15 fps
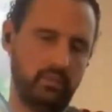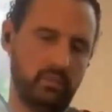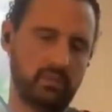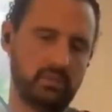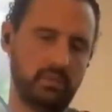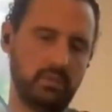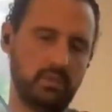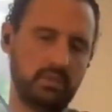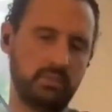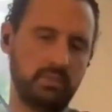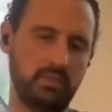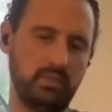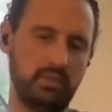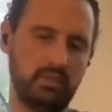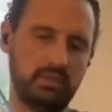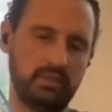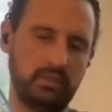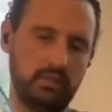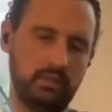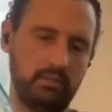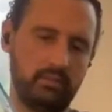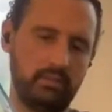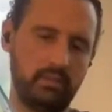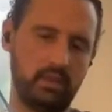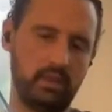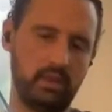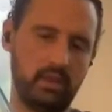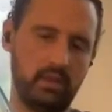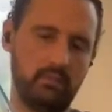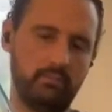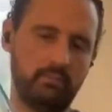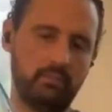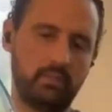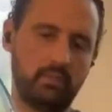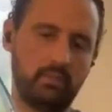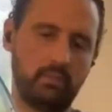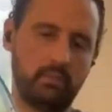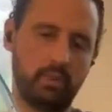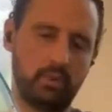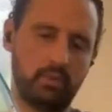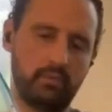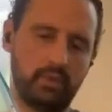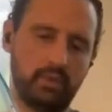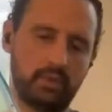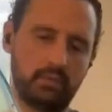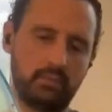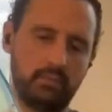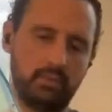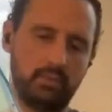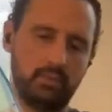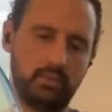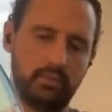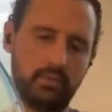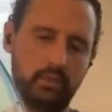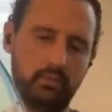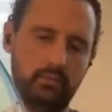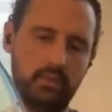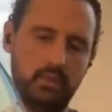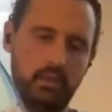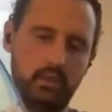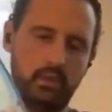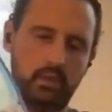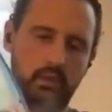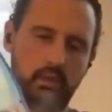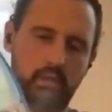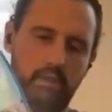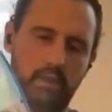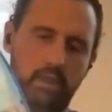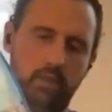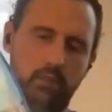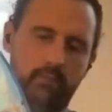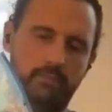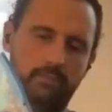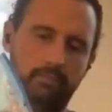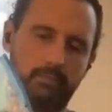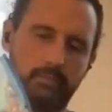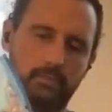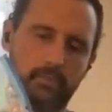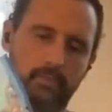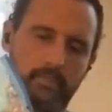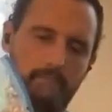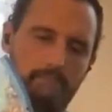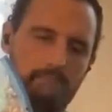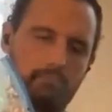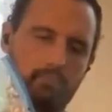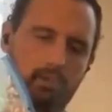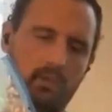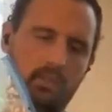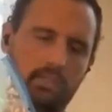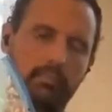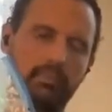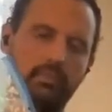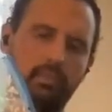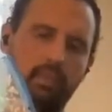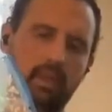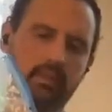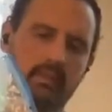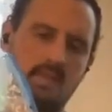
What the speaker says: Watch, I'm going to spill this. Perfect. Beautiful. Now, some of you may